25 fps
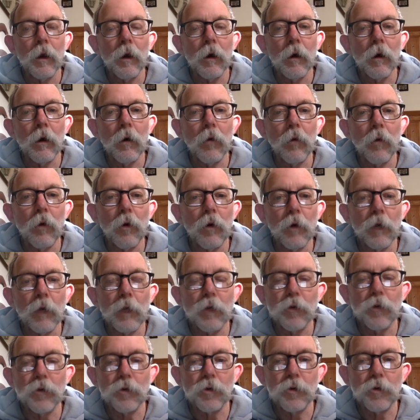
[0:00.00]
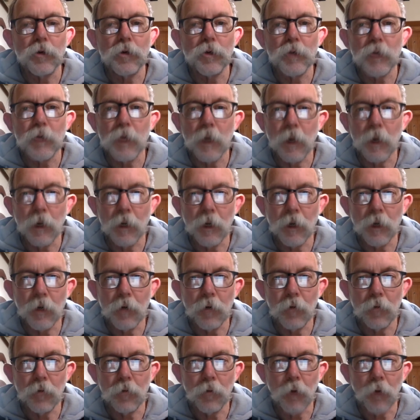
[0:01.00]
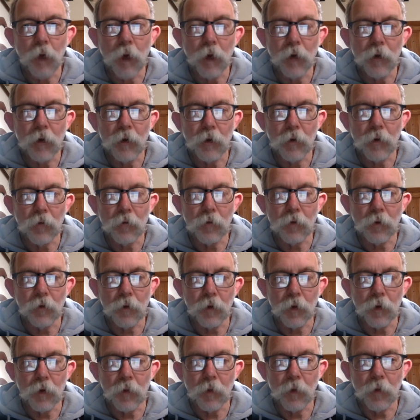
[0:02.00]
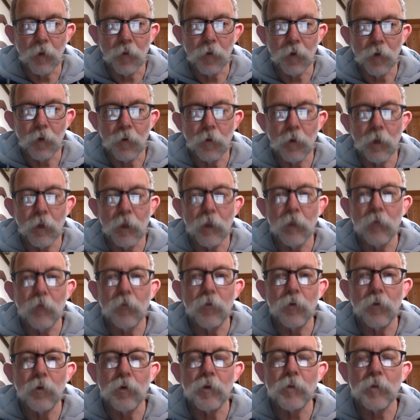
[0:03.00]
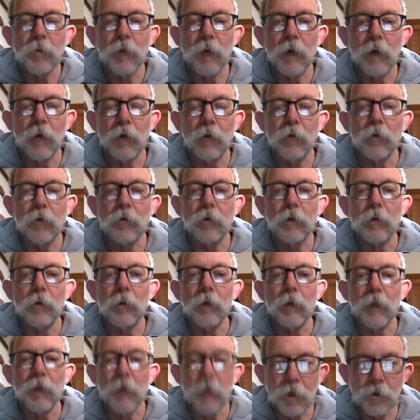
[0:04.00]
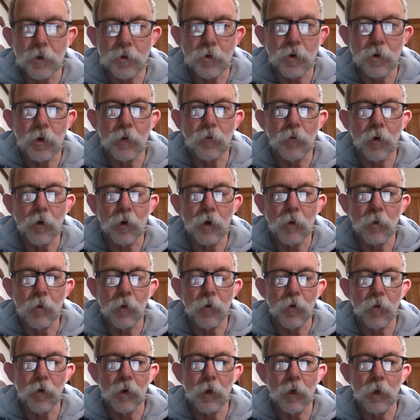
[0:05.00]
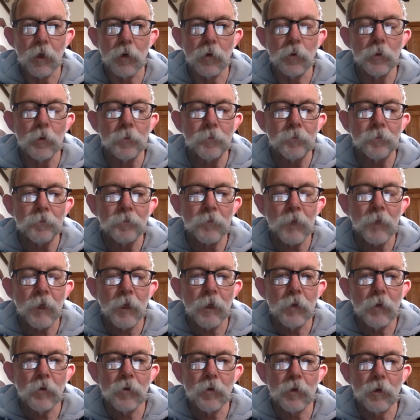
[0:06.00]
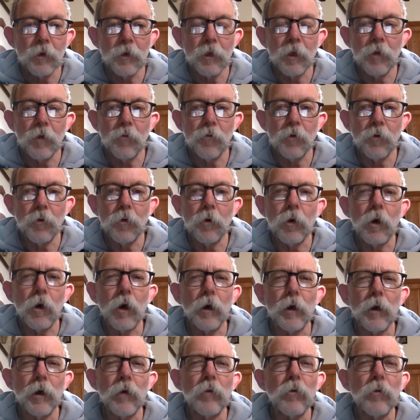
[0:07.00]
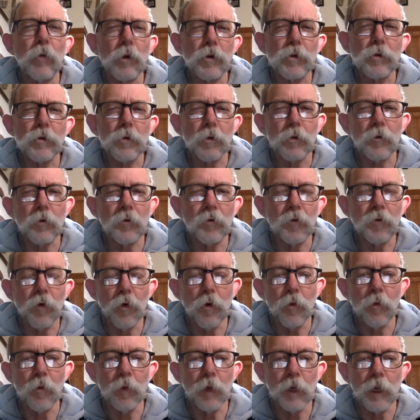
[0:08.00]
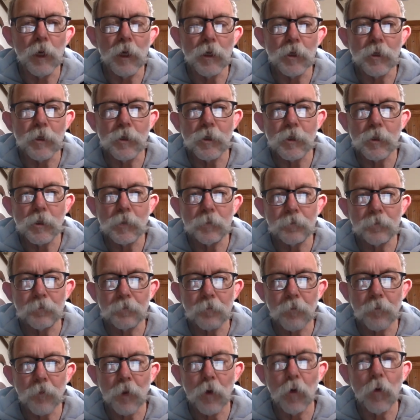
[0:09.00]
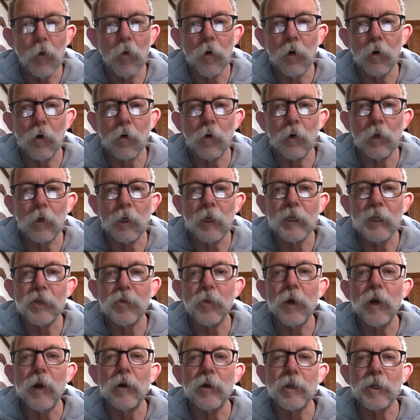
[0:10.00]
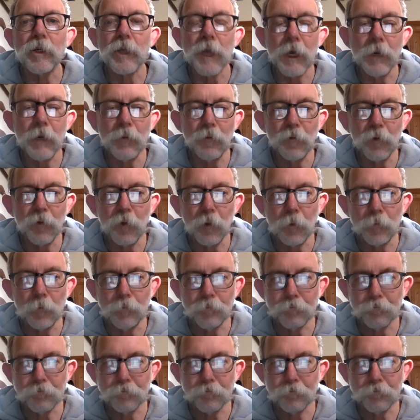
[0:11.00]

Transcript: want to introduce the idea of writing for documentary. In the first part, we talked about the history of documentary a little to give you an idea of what sort of form it is, or at least where it's come from.